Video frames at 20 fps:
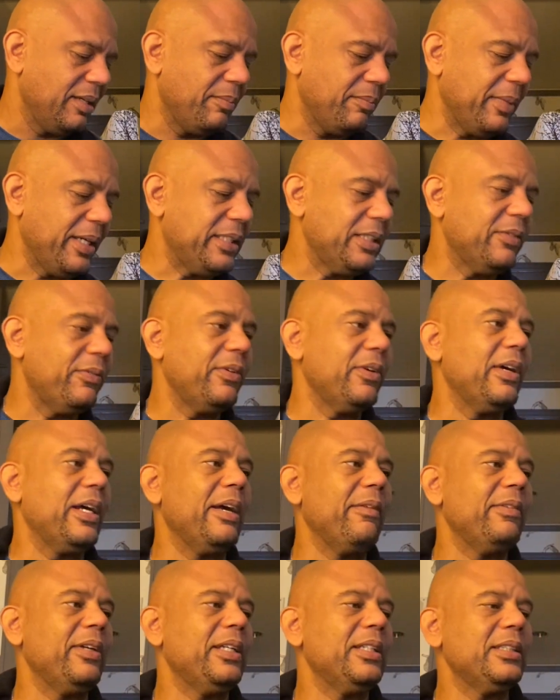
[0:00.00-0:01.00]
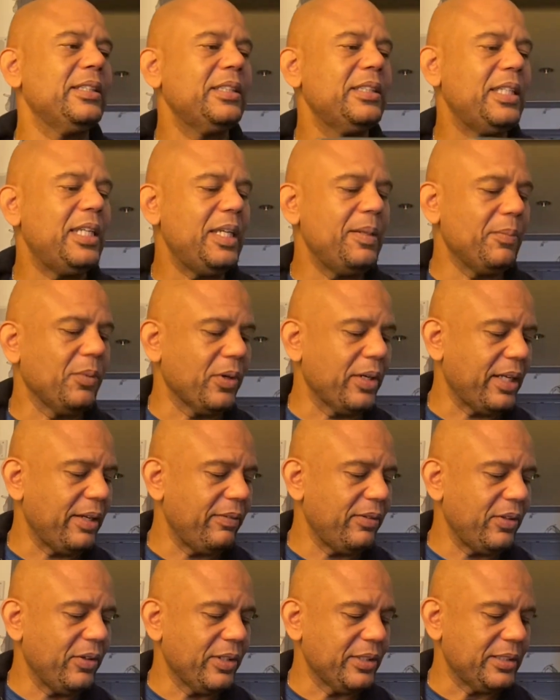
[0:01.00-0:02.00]
makes it feel heavy, because this keyboard,
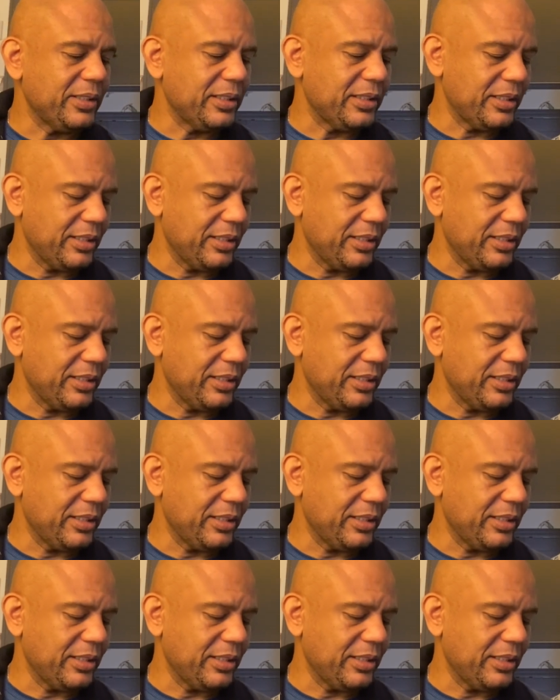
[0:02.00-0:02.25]
even though